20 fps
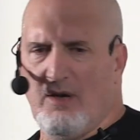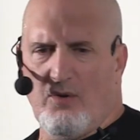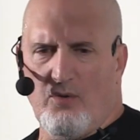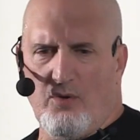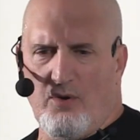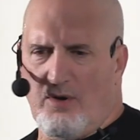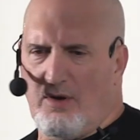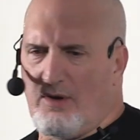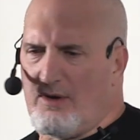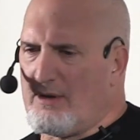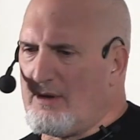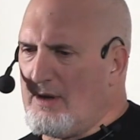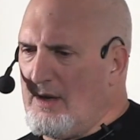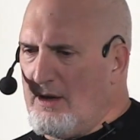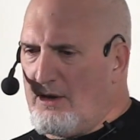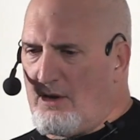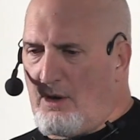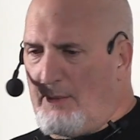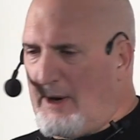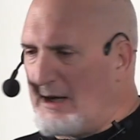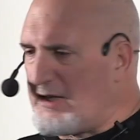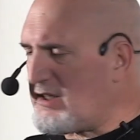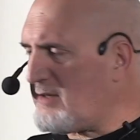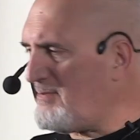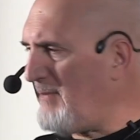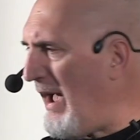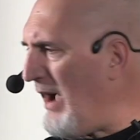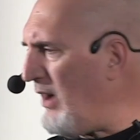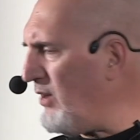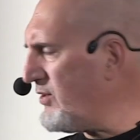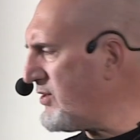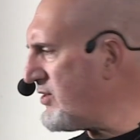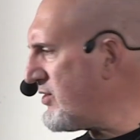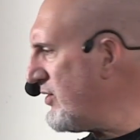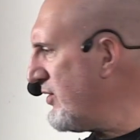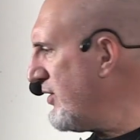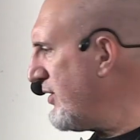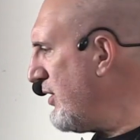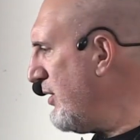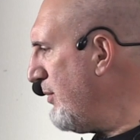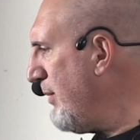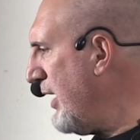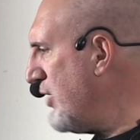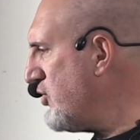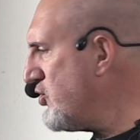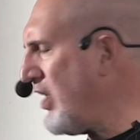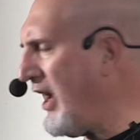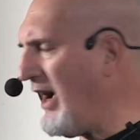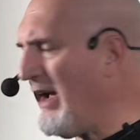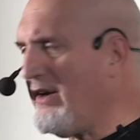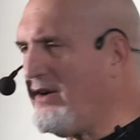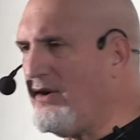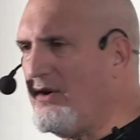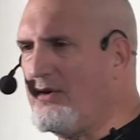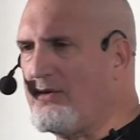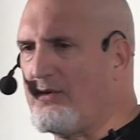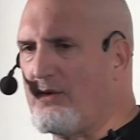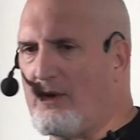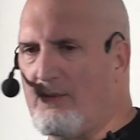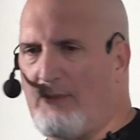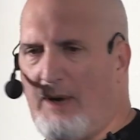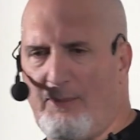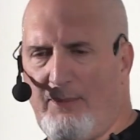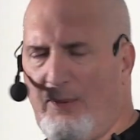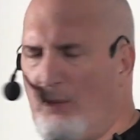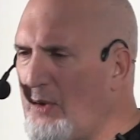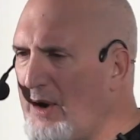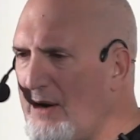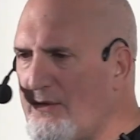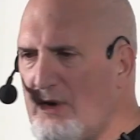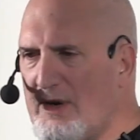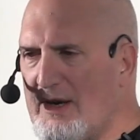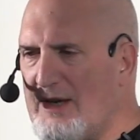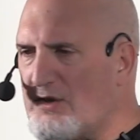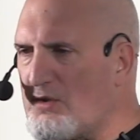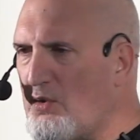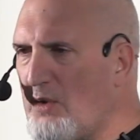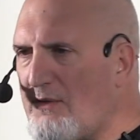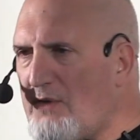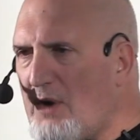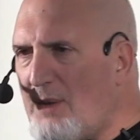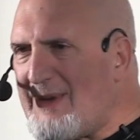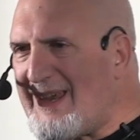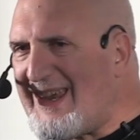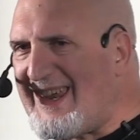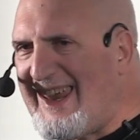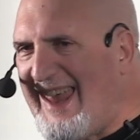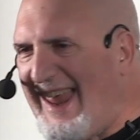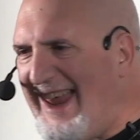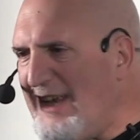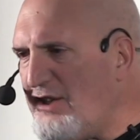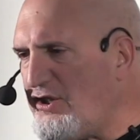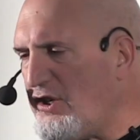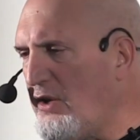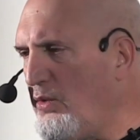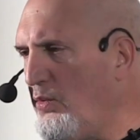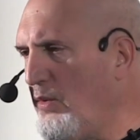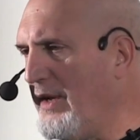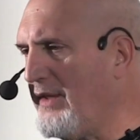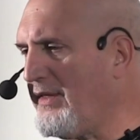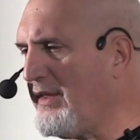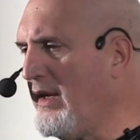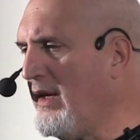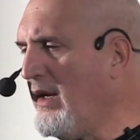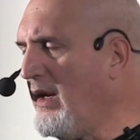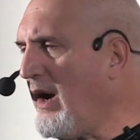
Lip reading: or they're my spouse or they're my child or my whatever it is, whoever I'm engaging with,